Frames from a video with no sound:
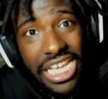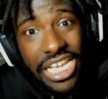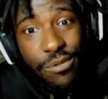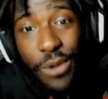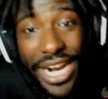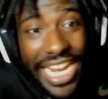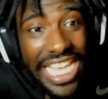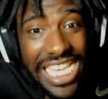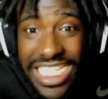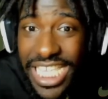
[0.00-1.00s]
What
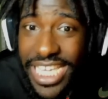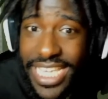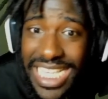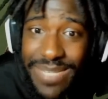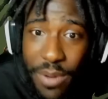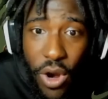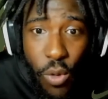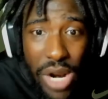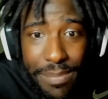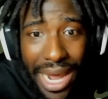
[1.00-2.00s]
is this, bro?
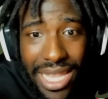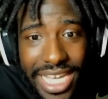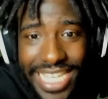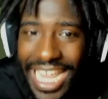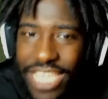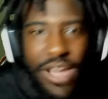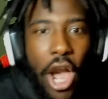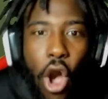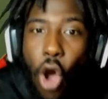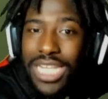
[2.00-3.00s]
What am I looking at? You
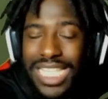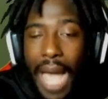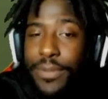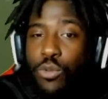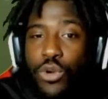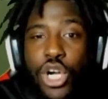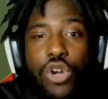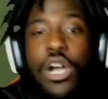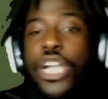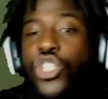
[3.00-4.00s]
got all the time in the
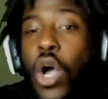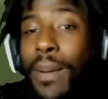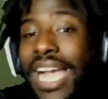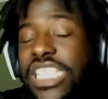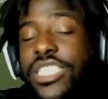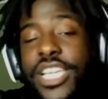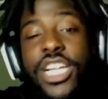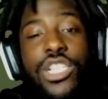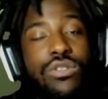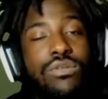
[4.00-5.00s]
world. Nobody's near
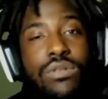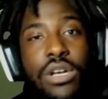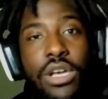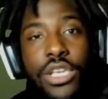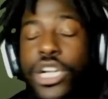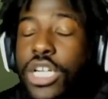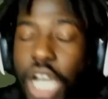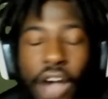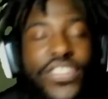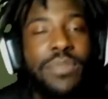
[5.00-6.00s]
you. You're
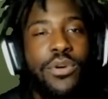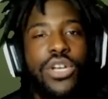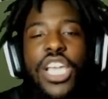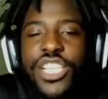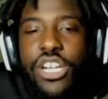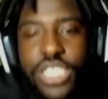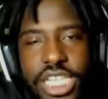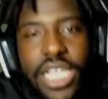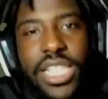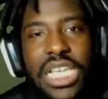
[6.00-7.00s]
comfortable. You're
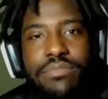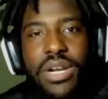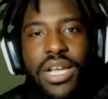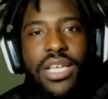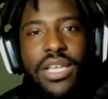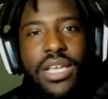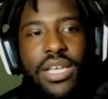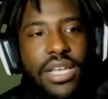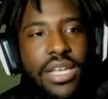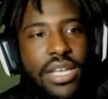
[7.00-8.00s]
chilling, bro.
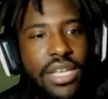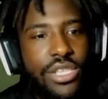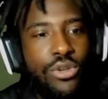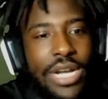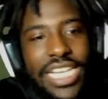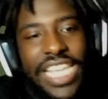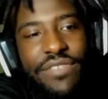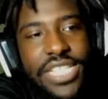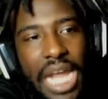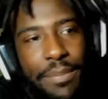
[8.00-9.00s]
You can
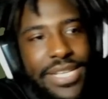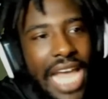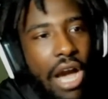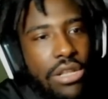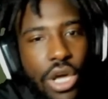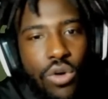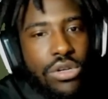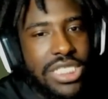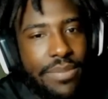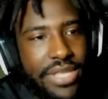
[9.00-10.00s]
even dump it down low
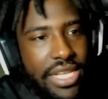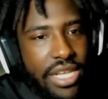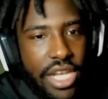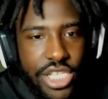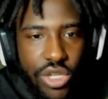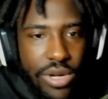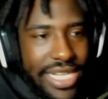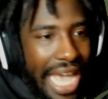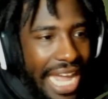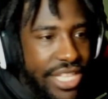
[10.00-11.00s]
or something. You don't
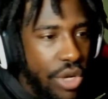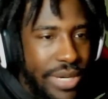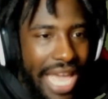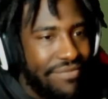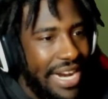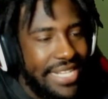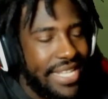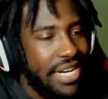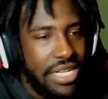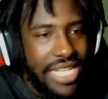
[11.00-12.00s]
even got to throw that right
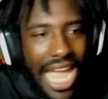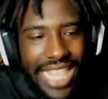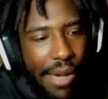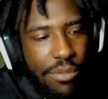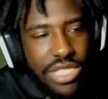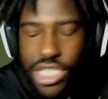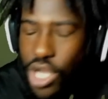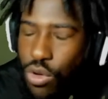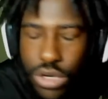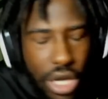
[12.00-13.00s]
there. That was a
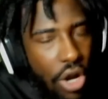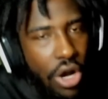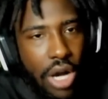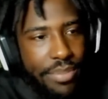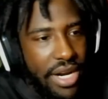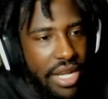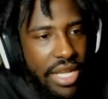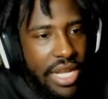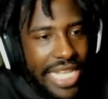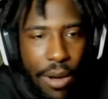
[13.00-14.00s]
no call, bro.
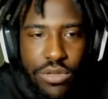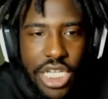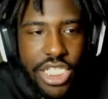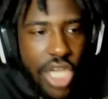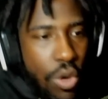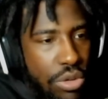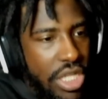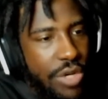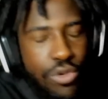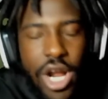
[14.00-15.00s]
That was a no
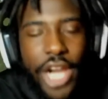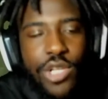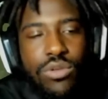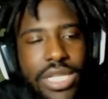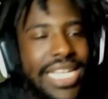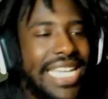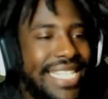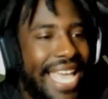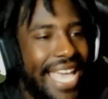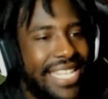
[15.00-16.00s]
look. What are you
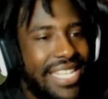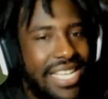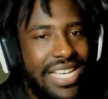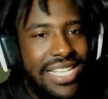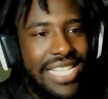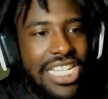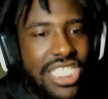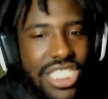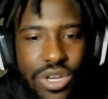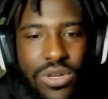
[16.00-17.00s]
looking at?
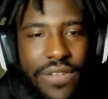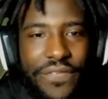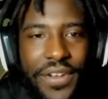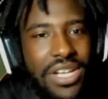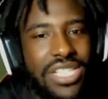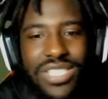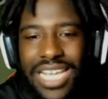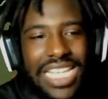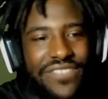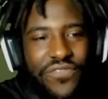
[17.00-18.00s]
That's two defenders.
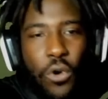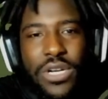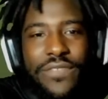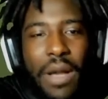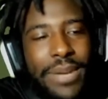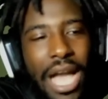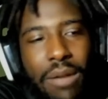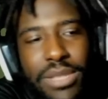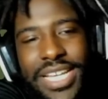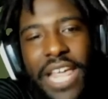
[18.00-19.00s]
That's four.
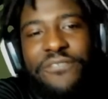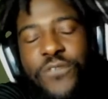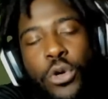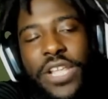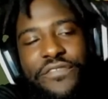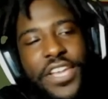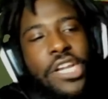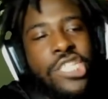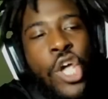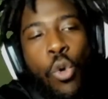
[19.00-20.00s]
I'm looking at four
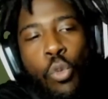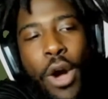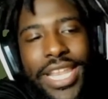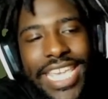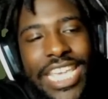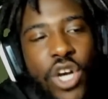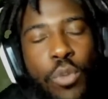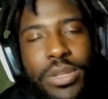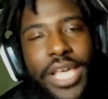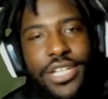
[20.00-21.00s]
defenders, one Eagle
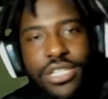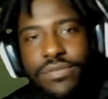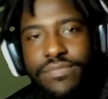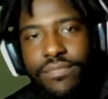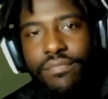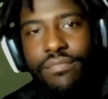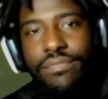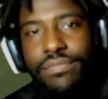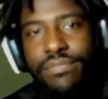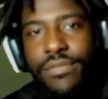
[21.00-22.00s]
player.
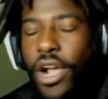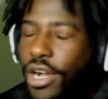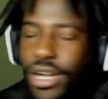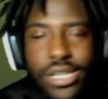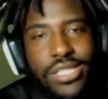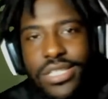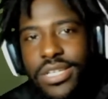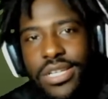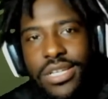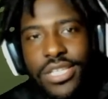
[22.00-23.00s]
Hurts.
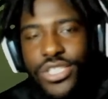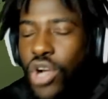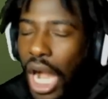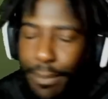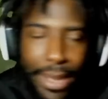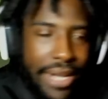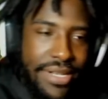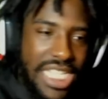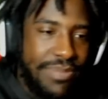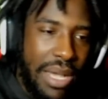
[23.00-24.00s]
You are better than
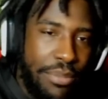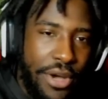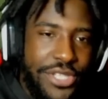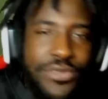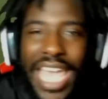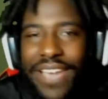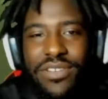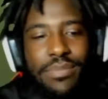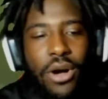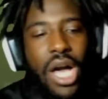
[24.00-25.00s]
this, my boy. You gave him
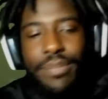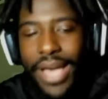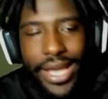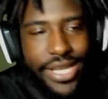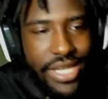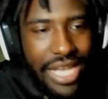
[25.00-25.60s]
the ball back.